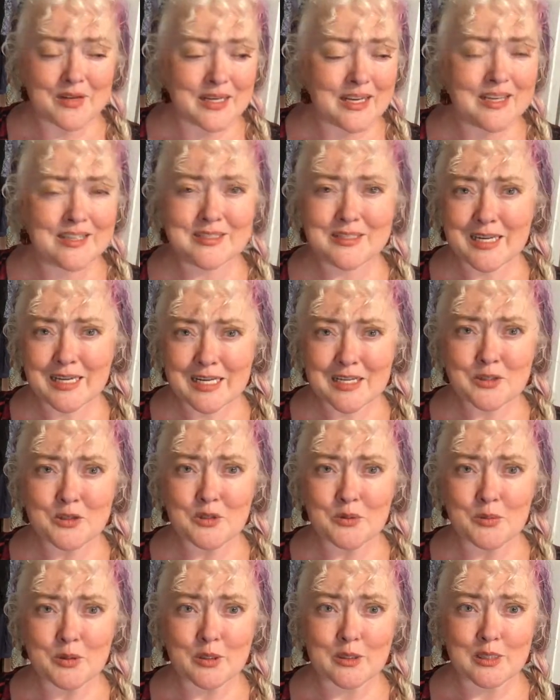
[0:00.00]
And he's getting
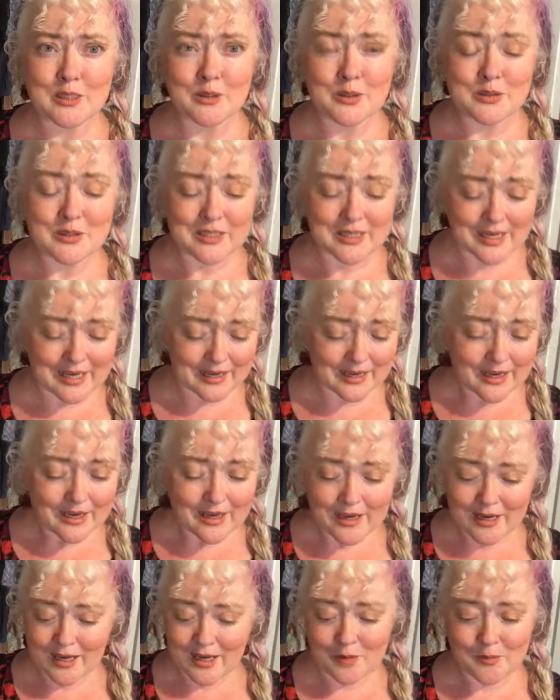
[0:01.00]
super close. And I
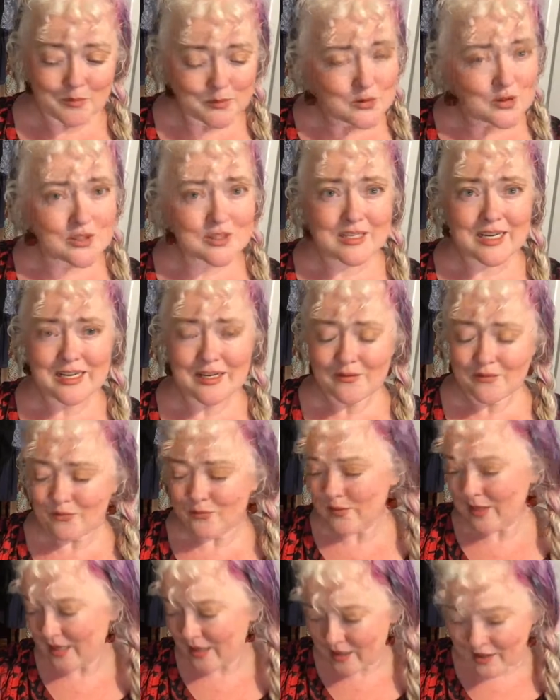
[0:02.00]
am just kind of
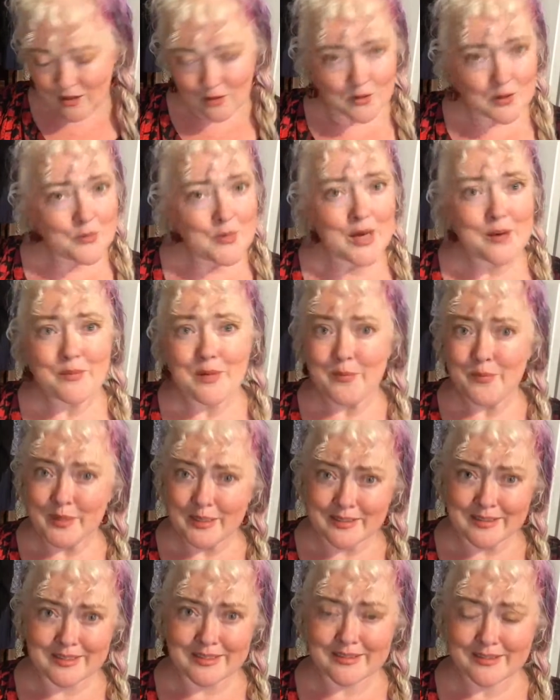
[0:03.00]
like going about my
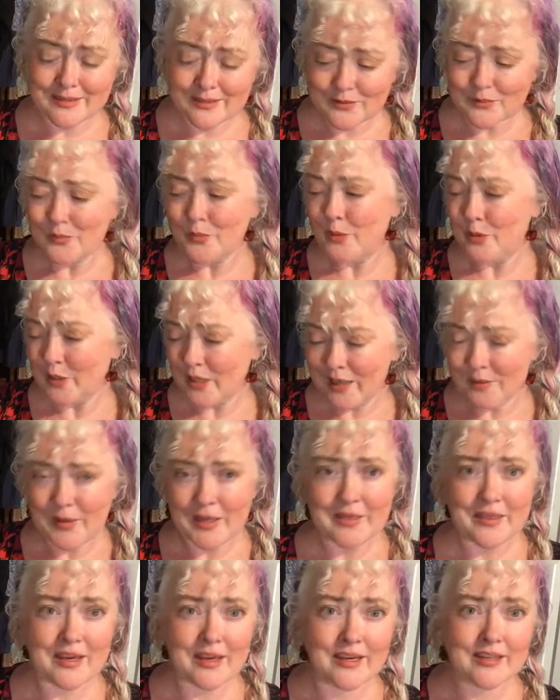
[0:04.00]
business, pulling
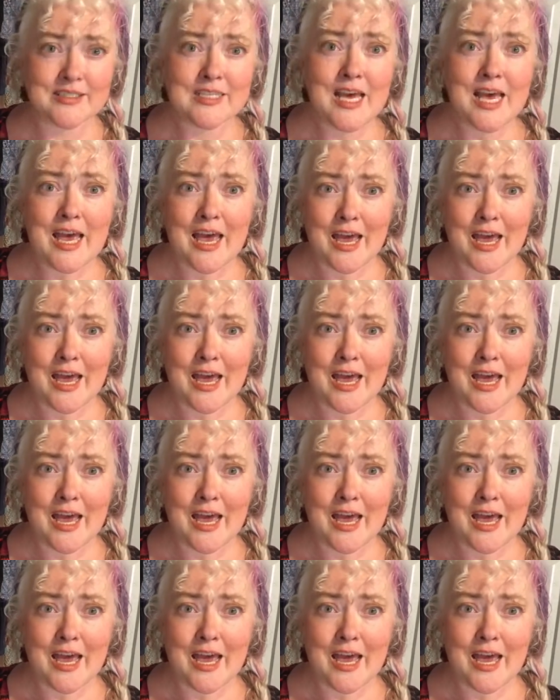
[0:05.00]
my things.